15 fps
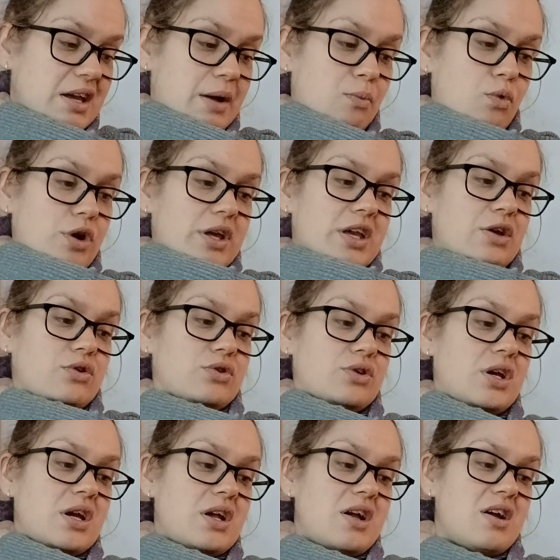I'm working on
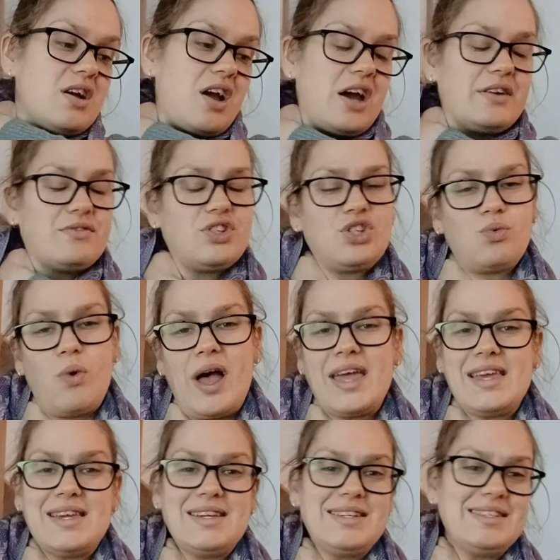kind of
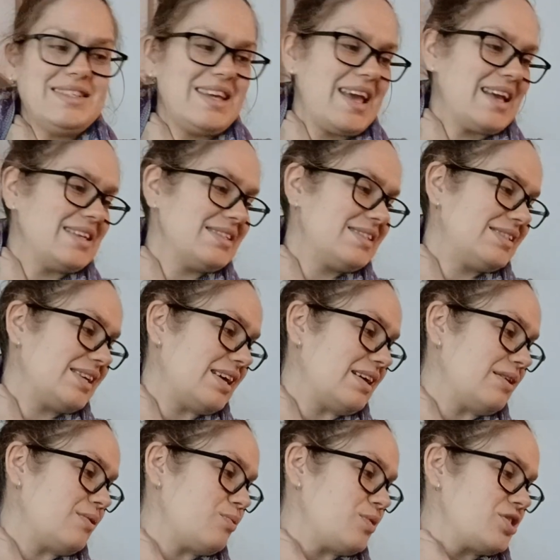swaying,
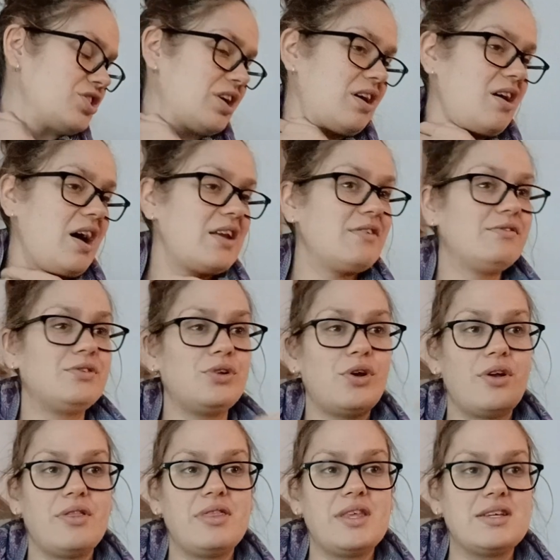dancing, which I kind of
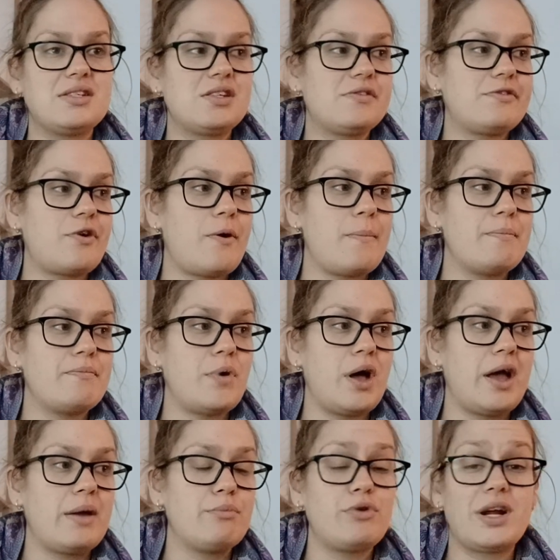learnt this from
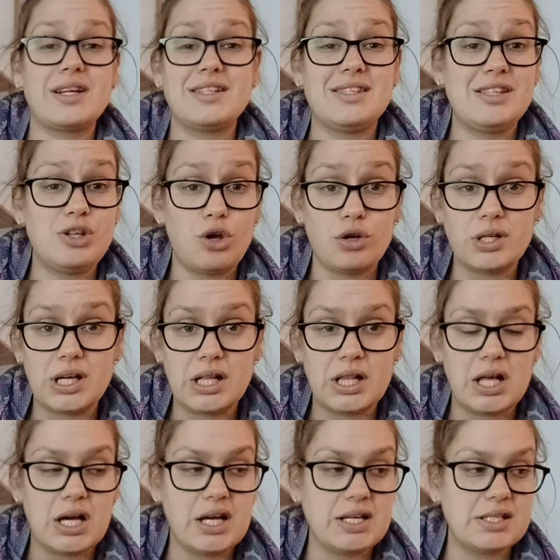my pregnancy yoga
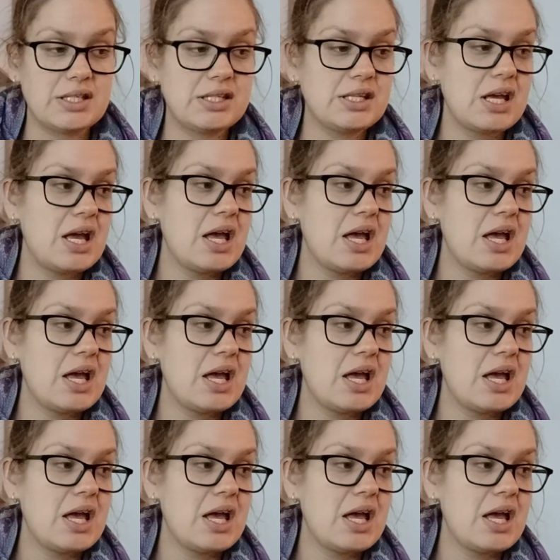class,